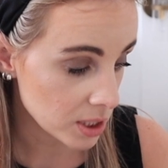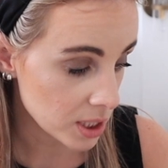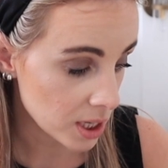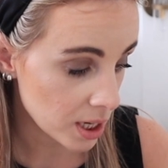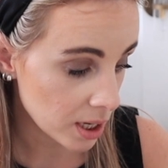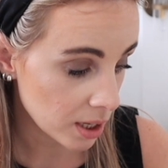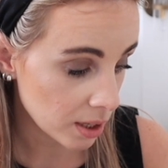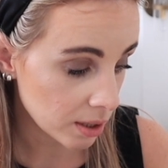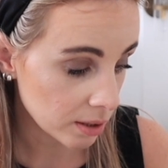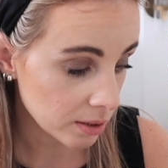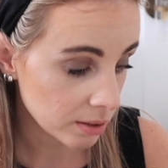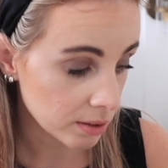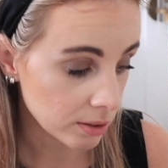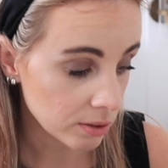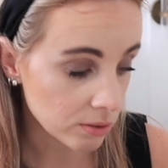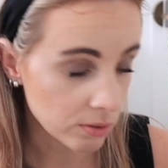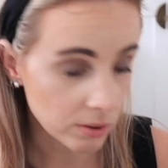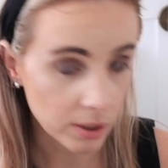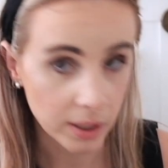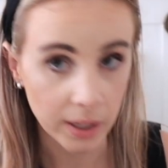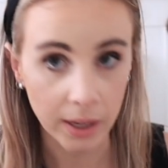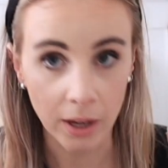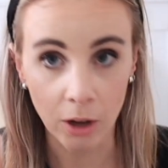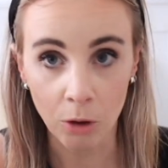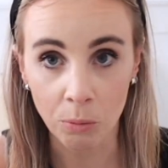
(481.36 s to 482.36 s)
day. It
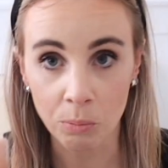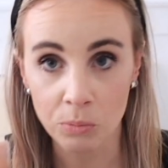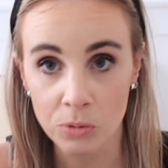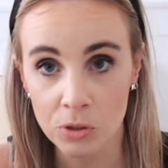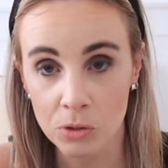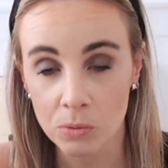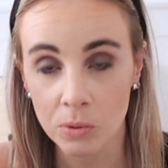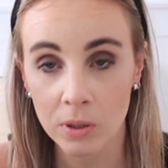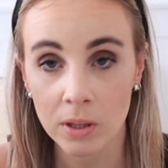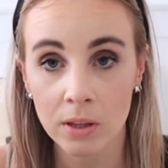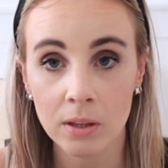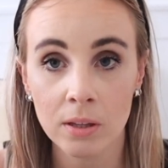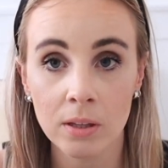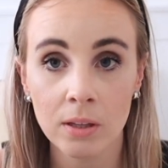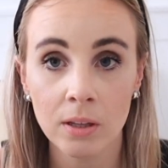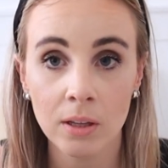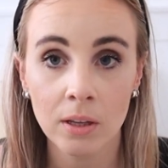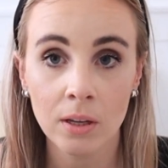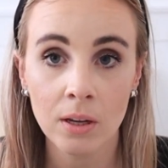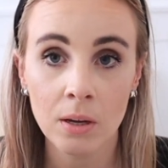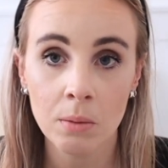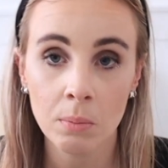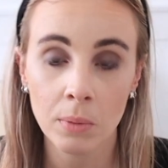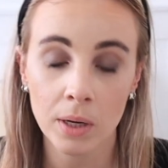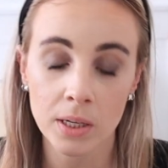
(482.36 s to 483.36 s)
really helps with
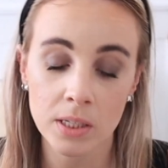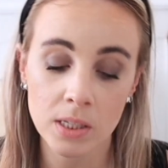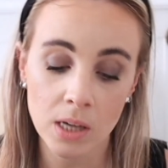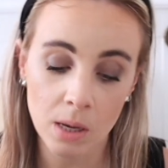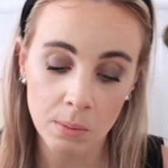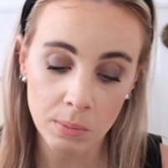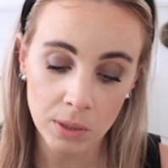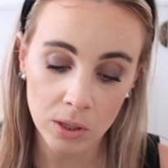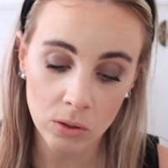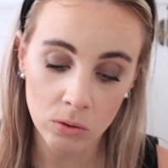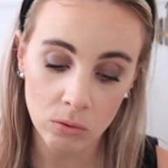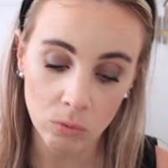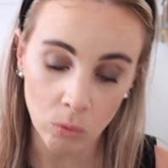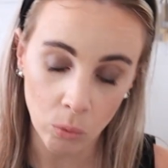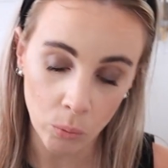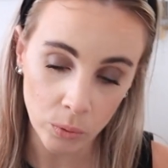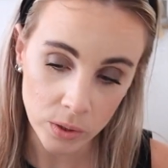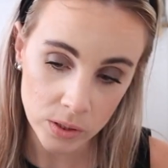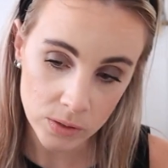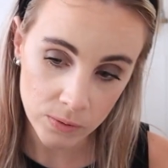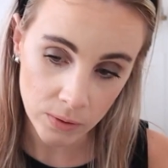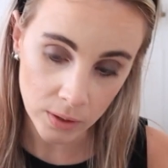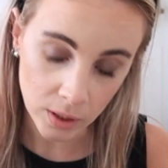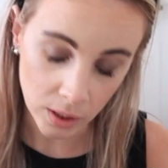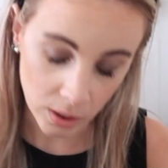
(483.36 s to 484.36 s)
my tummy, not
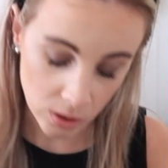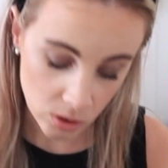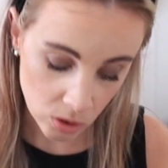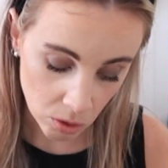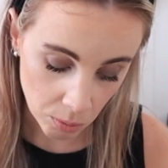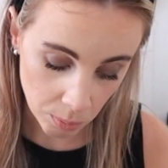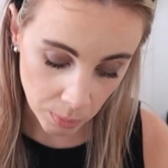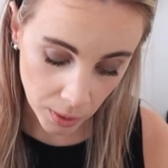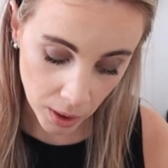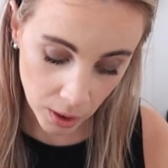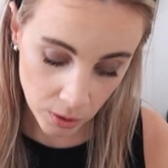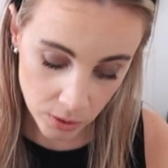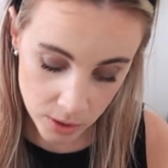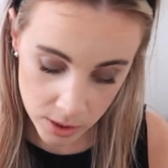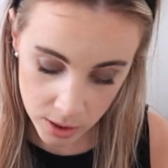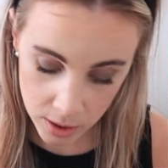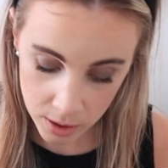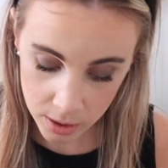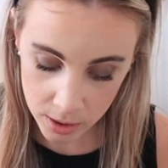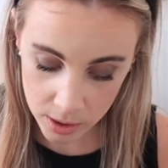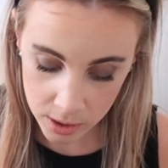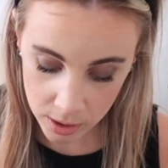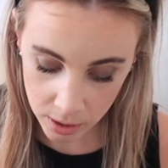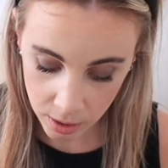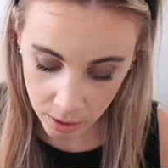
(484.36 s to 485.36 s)
always feeling so bloated
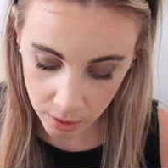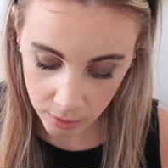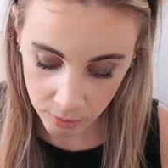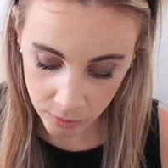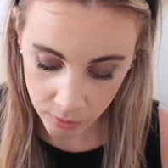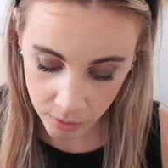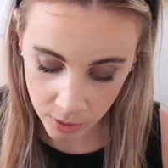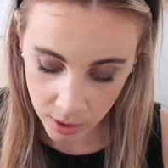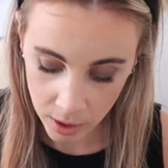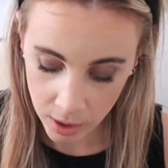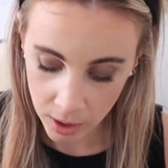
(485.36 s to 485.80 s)
and stuff.